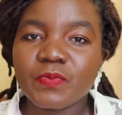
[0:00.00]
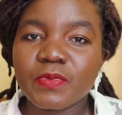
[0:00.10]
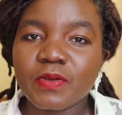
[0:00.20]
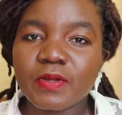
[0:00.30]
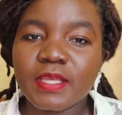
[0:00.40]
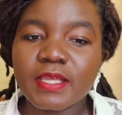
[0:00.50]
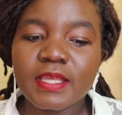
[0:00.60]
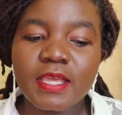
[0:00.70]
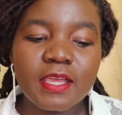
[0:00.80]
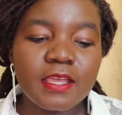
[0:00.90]
Okay,
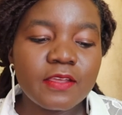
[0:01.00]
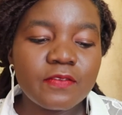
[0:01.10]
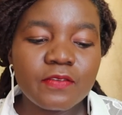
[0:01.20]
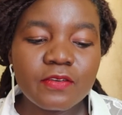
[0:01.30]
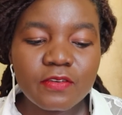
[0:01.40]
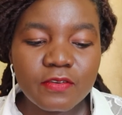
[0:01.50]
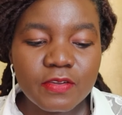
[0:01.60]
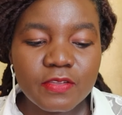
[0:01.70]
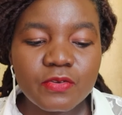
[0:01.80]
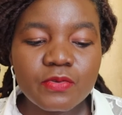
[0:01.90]
if
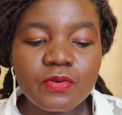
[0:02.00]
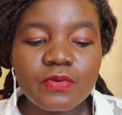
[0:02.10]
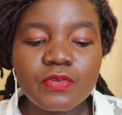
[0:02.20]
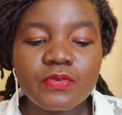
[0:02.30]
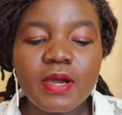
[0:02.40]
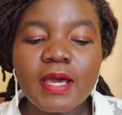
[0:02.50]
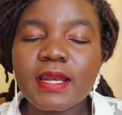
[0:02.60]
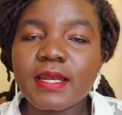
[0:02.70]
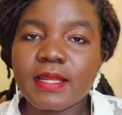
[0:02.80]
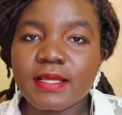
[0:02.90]
you are
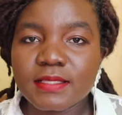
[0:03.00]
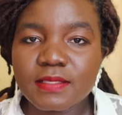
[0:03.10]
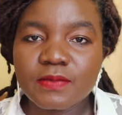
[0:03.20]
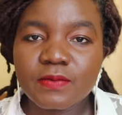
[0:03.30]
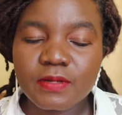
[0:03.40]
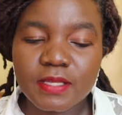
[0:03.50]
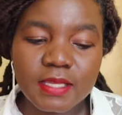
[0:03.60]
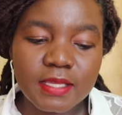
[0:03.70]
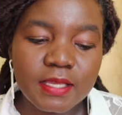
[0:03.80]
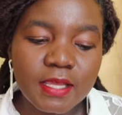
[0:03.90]
a nurse,
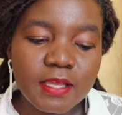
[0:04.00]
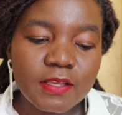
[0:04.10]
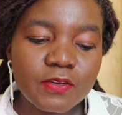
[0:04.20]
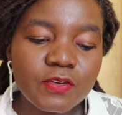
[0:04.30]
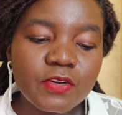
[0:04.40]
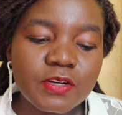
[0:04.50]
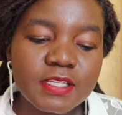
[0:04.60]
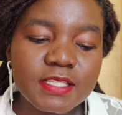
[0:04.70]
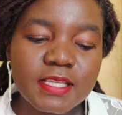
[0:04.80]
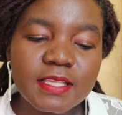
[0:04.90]
okay, don't
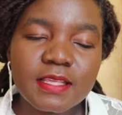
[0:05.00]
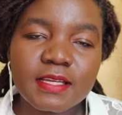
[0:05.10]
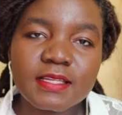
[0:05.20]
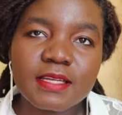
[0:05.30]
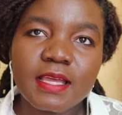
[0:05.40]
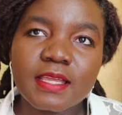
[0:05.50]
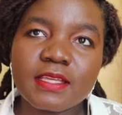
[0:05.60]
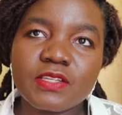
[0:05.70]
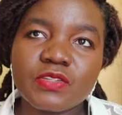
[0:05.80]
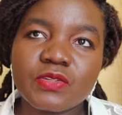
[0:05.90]
say that I
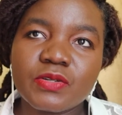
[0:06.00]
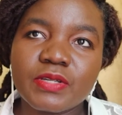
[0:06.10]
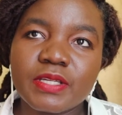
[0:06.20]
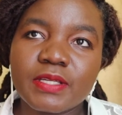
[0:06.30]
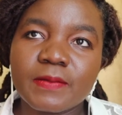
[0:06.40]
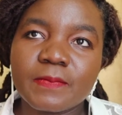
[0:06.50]
enjoy